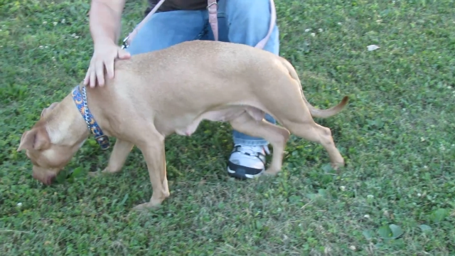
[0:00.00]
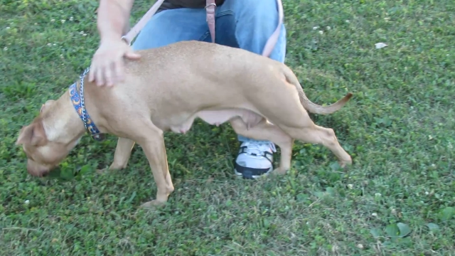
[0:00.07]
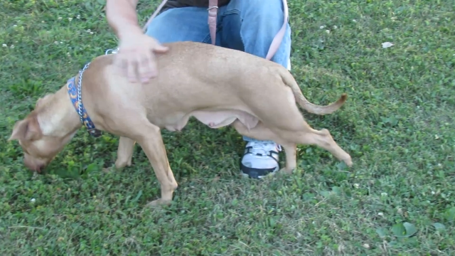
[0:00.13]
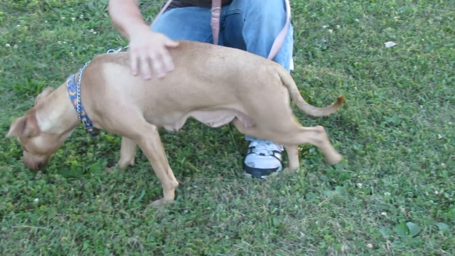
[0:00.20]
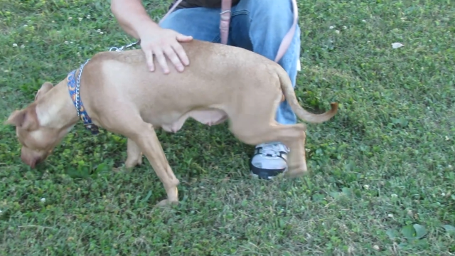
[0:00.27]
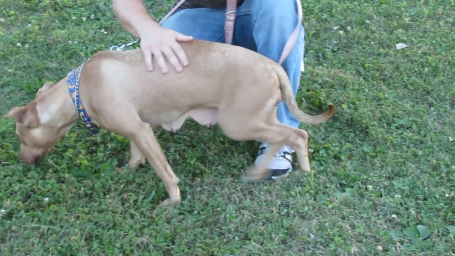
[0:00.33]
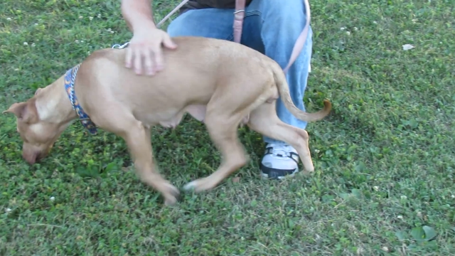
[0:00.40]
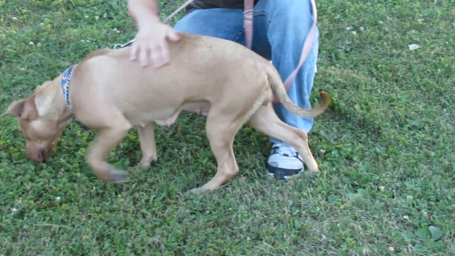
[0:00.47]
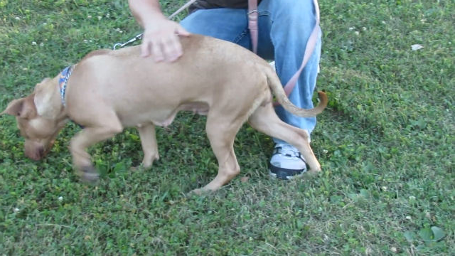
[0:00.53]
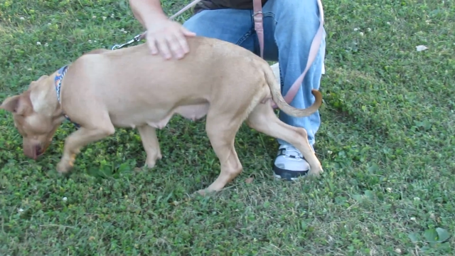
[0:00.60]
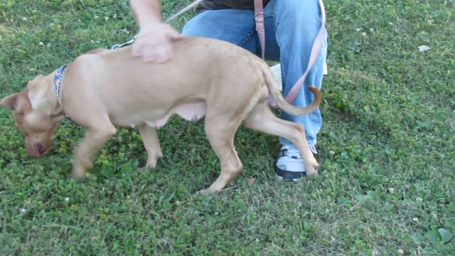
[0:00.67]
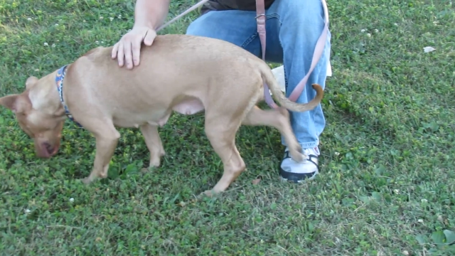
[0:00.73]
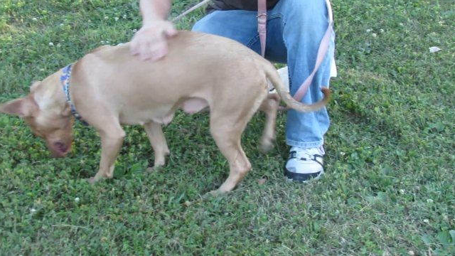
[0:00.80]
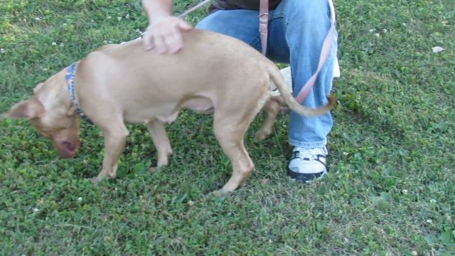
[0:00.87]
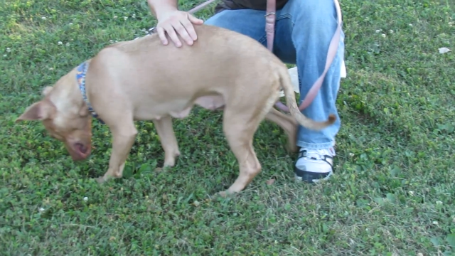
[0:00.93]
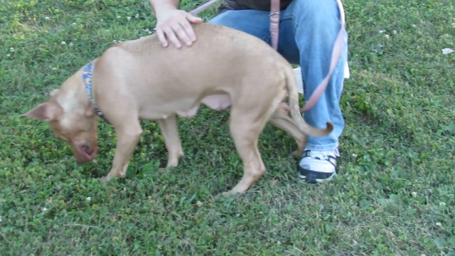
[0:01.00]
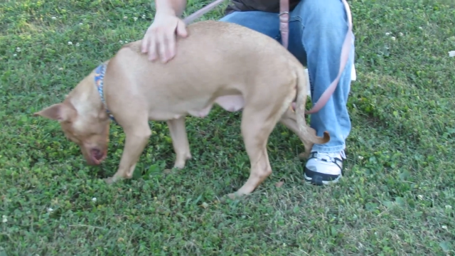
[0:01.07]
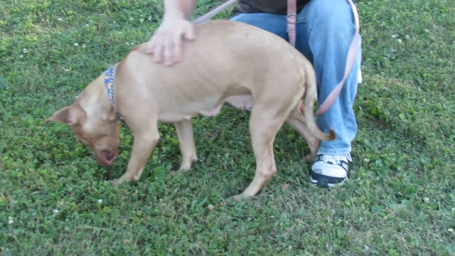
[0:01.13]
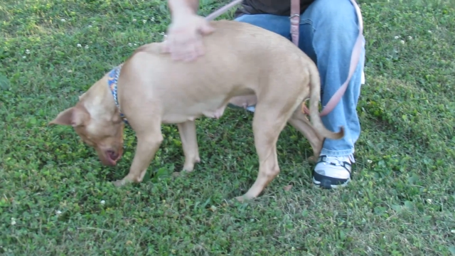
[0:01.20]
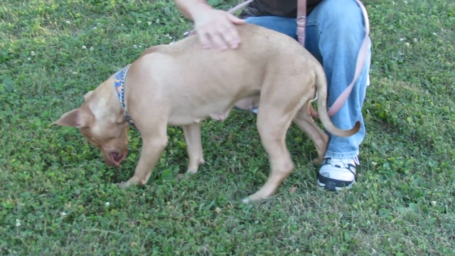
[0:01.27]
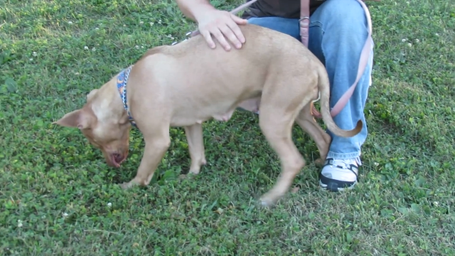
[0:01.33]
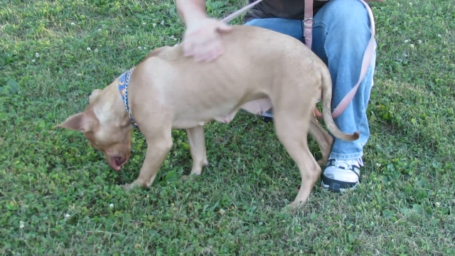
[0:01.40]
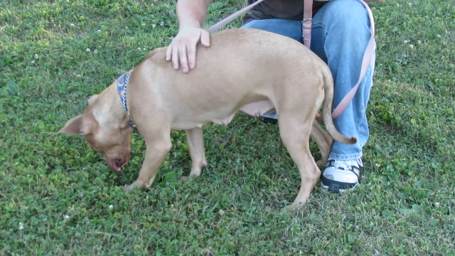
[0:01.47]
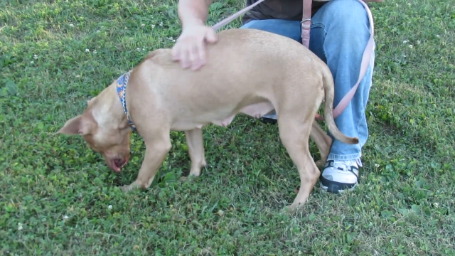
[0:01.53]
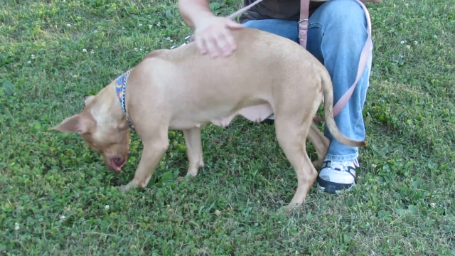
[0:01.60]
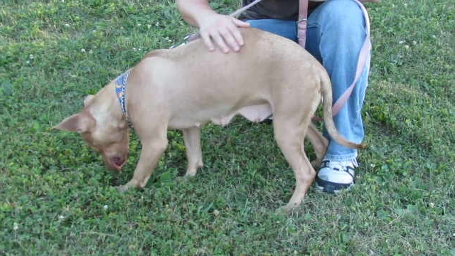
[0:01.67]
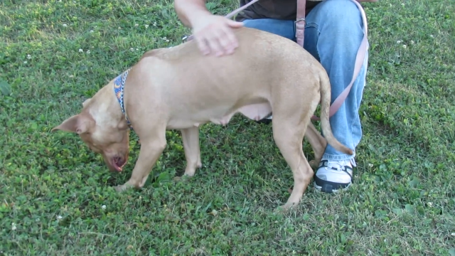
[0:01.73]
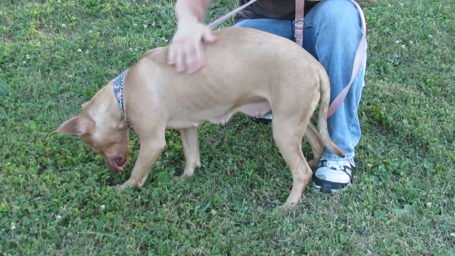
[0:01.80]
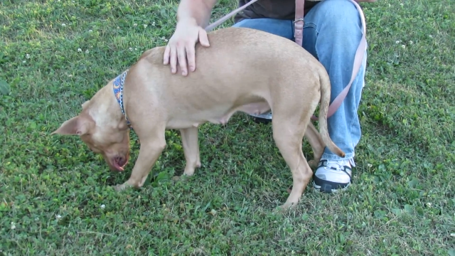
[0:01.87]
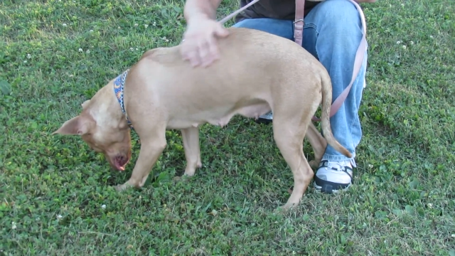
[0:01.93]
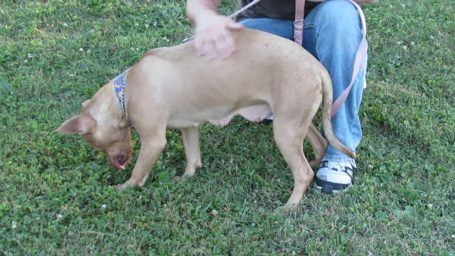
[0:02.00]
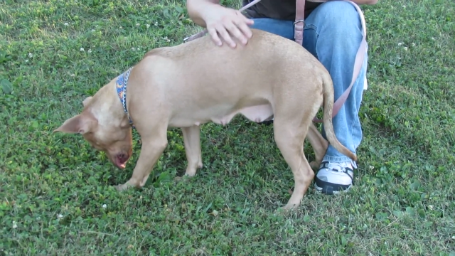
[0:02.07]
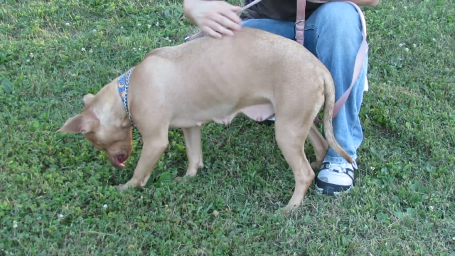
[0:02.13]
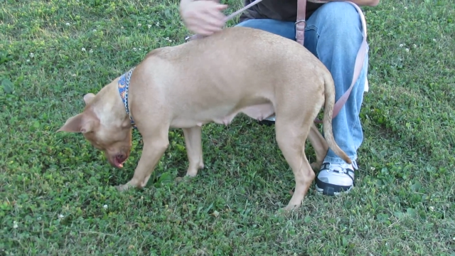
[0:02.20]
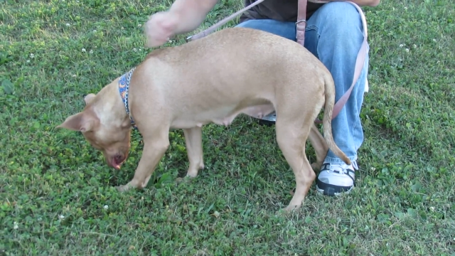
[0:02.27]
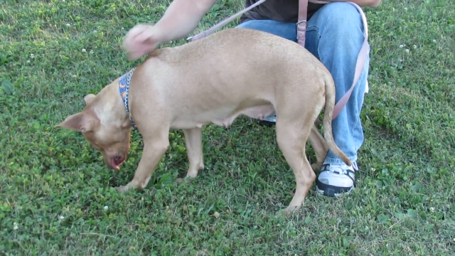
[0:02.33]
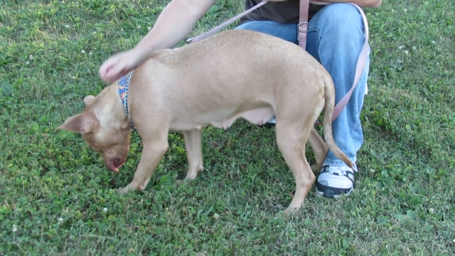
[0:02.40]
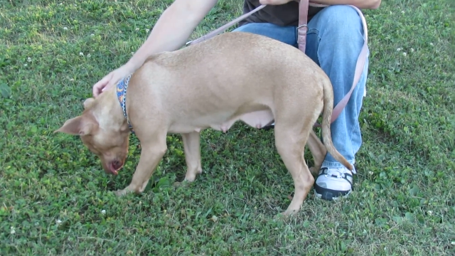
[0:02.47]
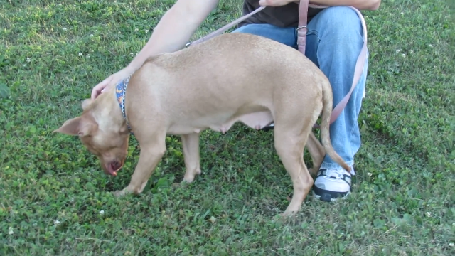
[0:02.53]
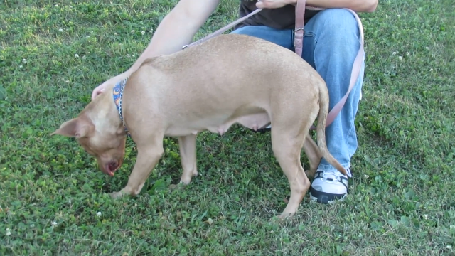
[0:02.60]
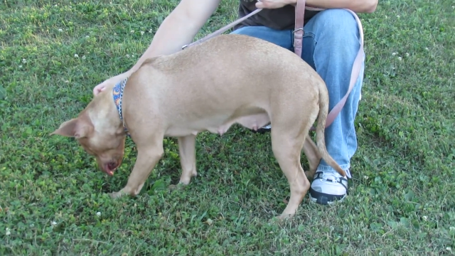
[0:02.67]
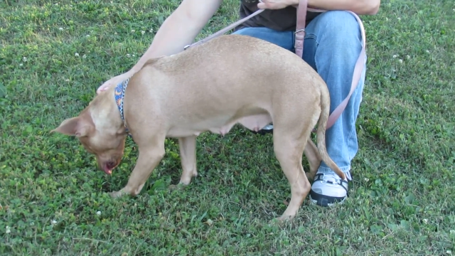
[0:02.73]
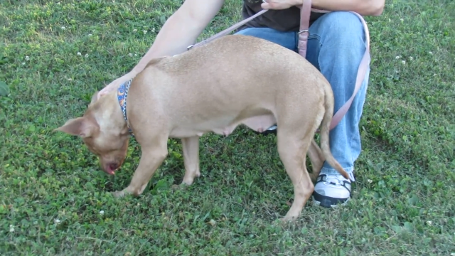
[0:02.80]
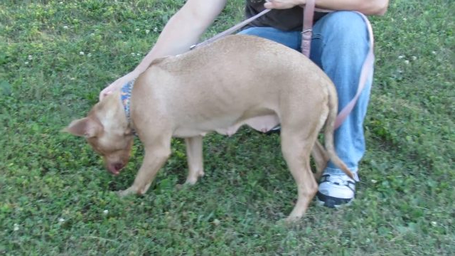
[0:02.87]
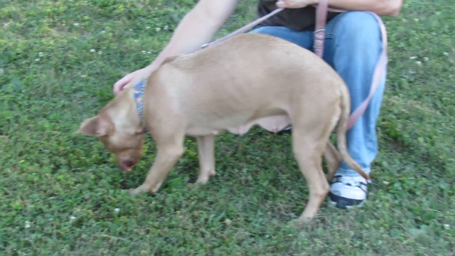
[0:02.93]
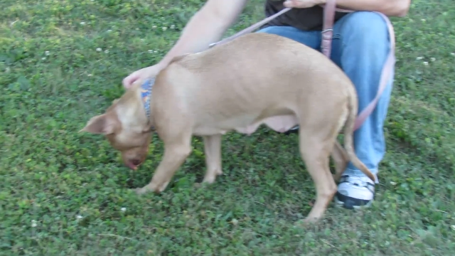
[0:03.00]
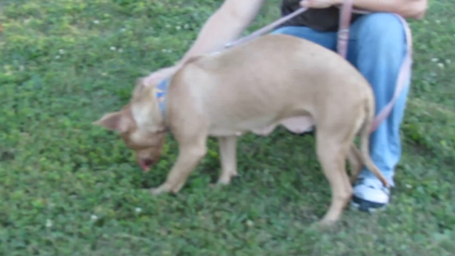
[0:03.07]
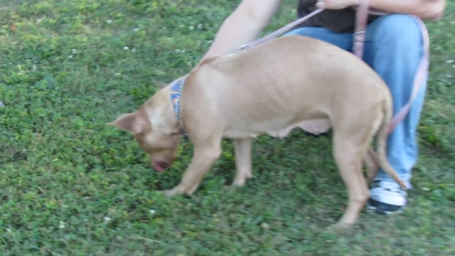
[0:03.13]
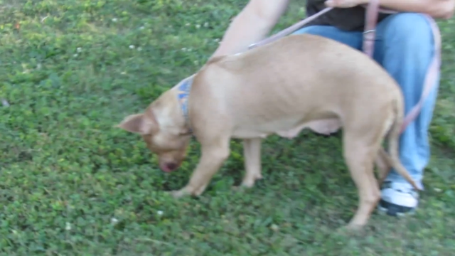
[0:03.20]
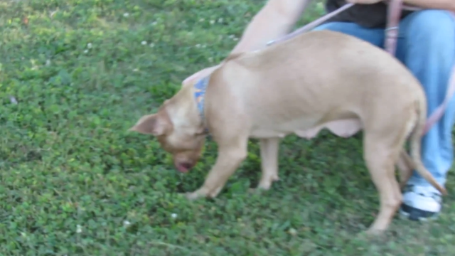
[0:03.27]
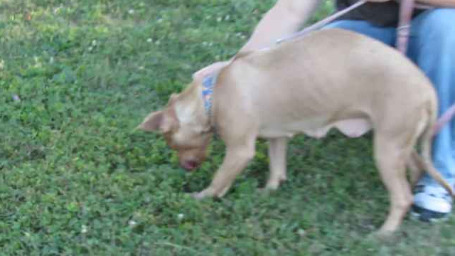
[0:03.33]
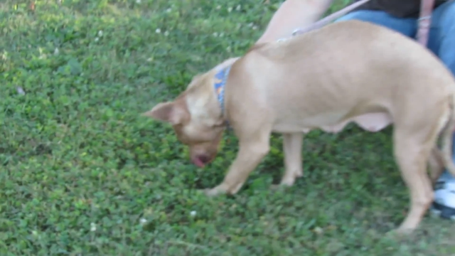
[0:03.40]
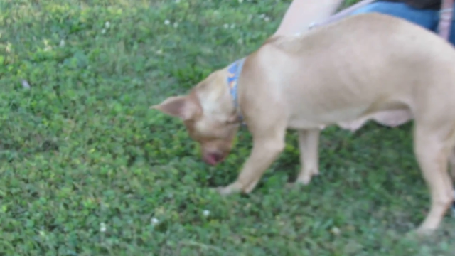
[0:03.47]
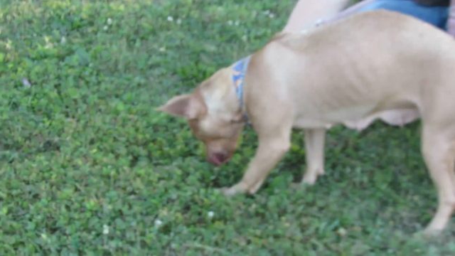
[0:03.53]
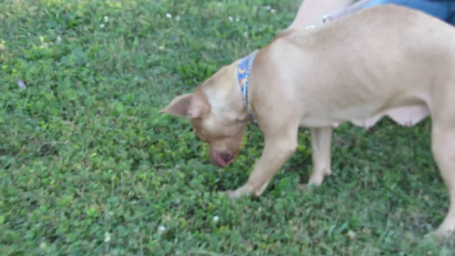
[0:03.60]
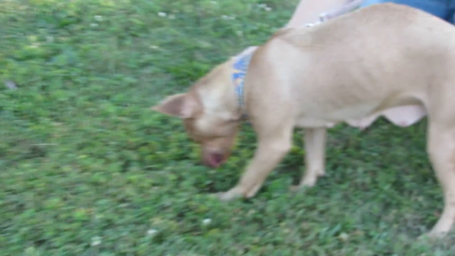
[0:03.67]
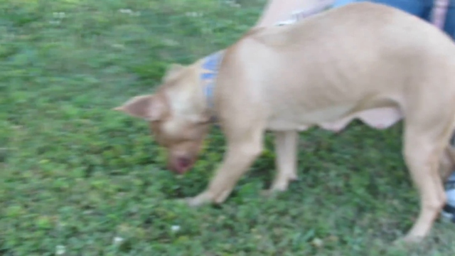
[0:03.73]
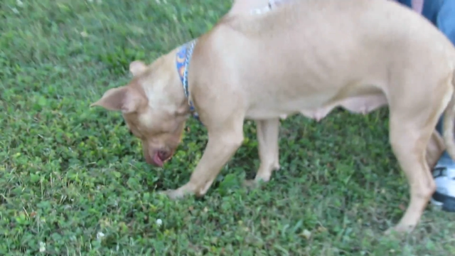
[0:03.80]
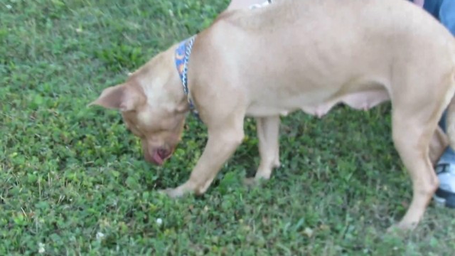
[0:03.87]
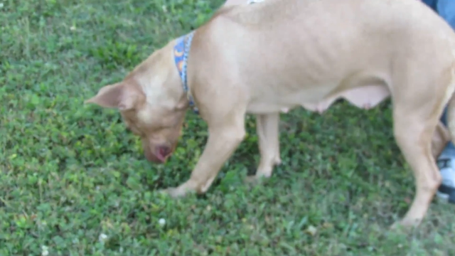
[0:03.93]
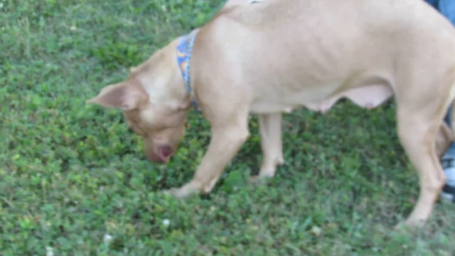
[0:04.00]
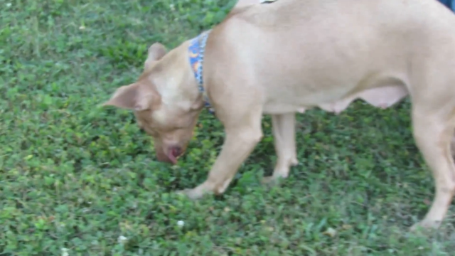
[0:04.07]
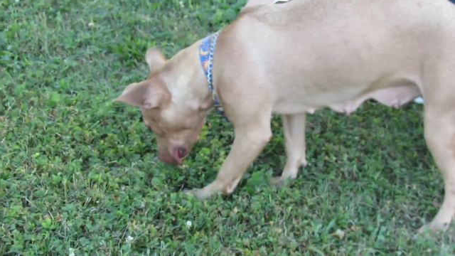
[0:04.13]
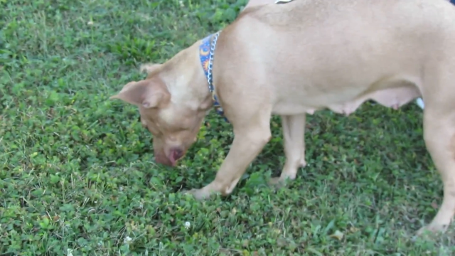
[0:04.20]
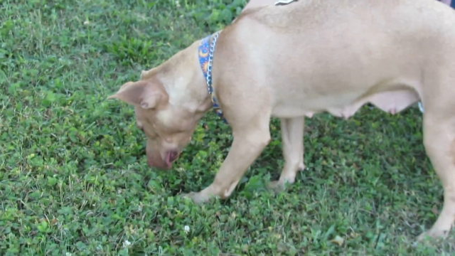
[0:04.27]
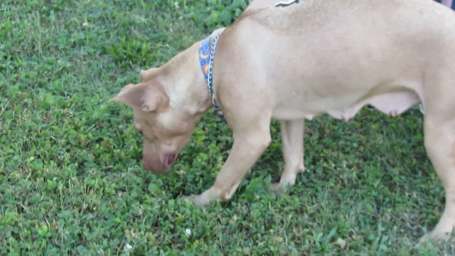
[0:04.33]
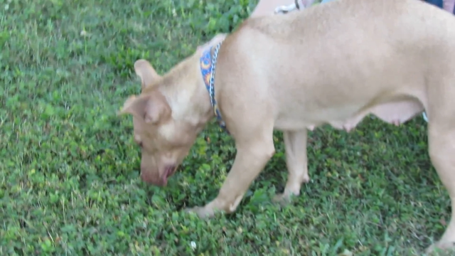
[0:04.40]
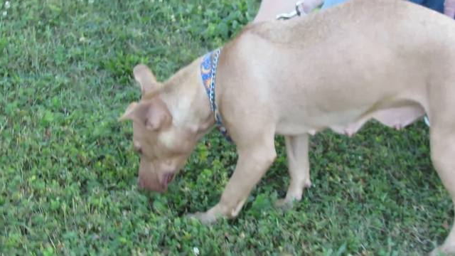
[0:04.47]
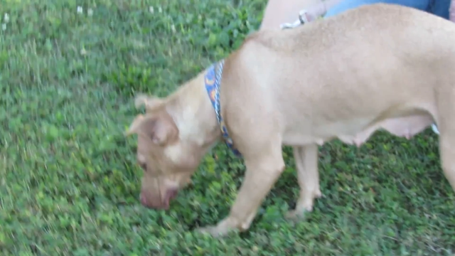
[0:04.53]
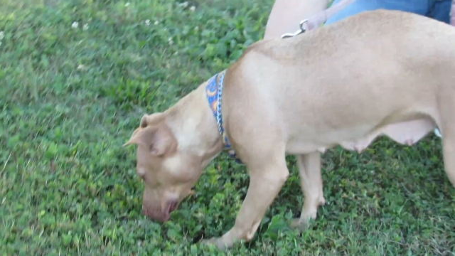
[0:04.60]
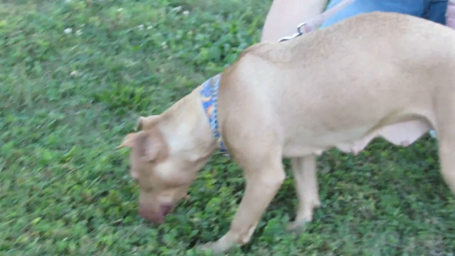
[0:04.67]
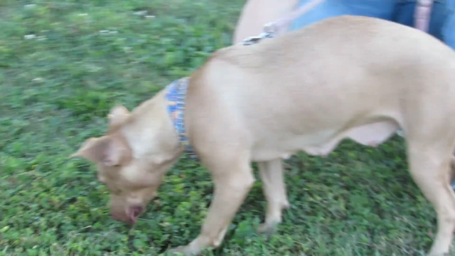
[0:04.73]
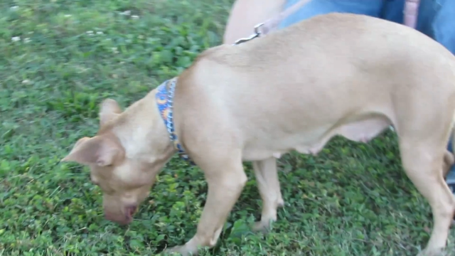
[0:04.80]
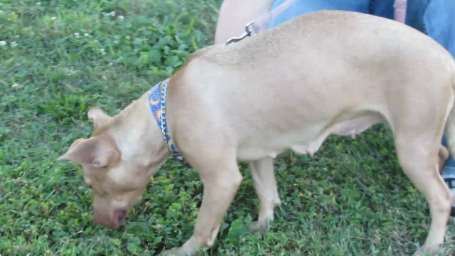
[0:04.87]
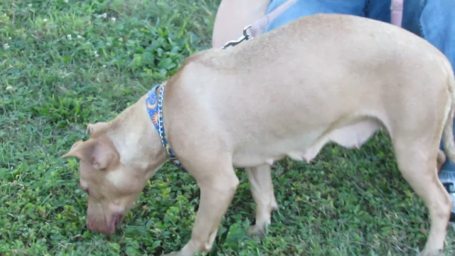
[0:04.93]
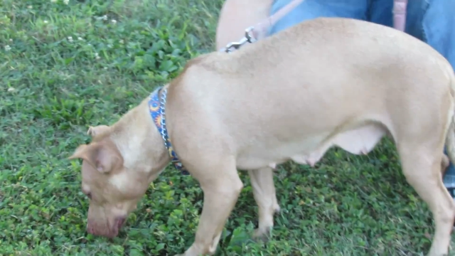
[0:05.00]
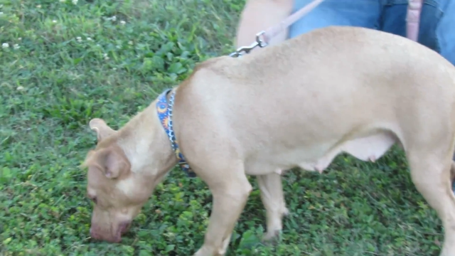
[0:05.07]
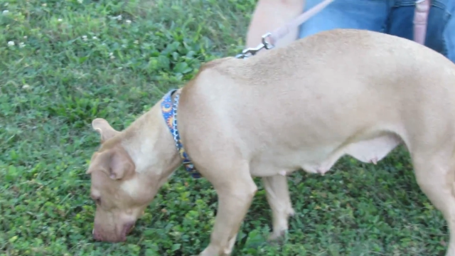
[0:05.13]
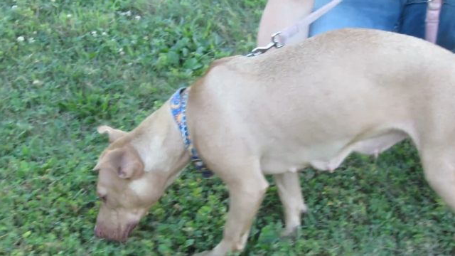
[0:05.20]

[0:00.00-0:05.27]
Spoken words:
No face is visible, so there are no lips to read.